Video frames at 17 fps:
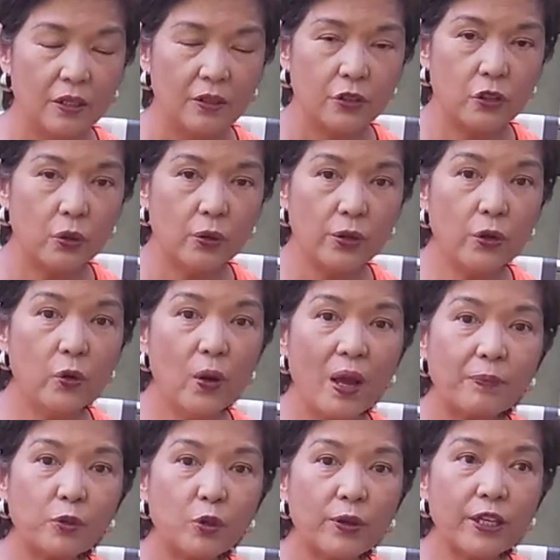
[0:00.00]
So you
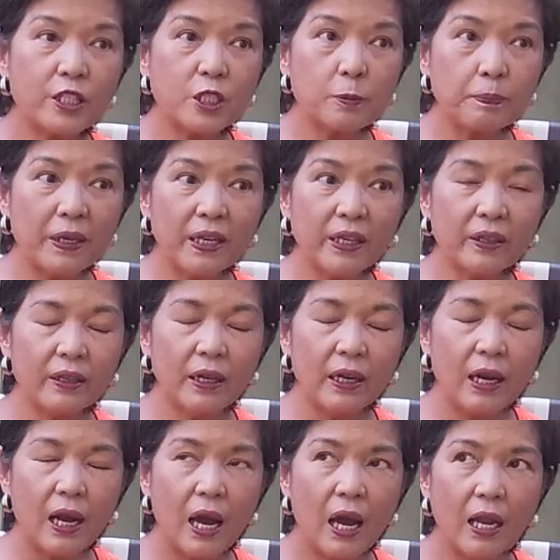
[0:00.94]
have to expect
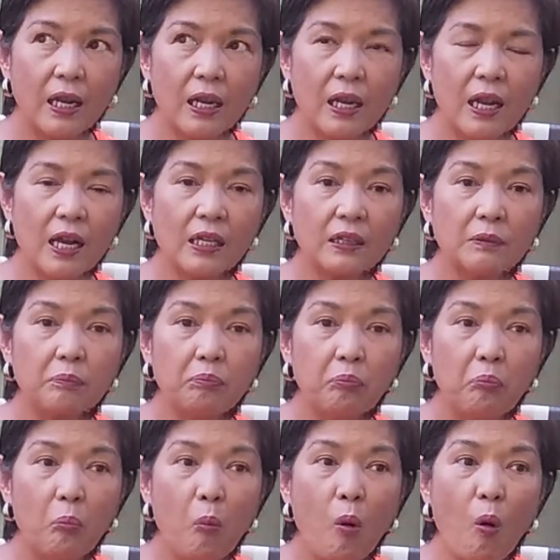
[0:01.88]
a lot
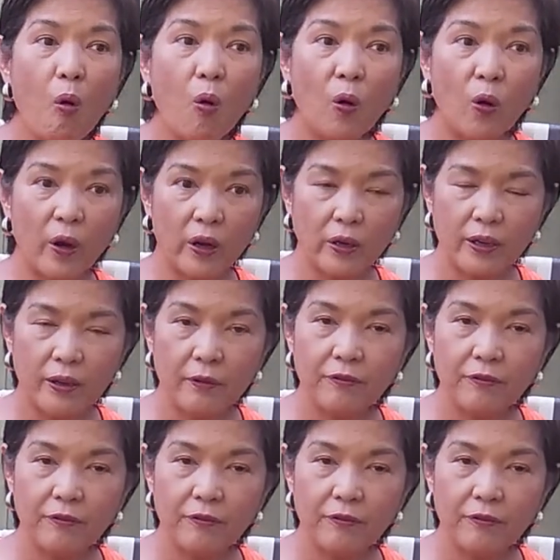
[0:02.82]
more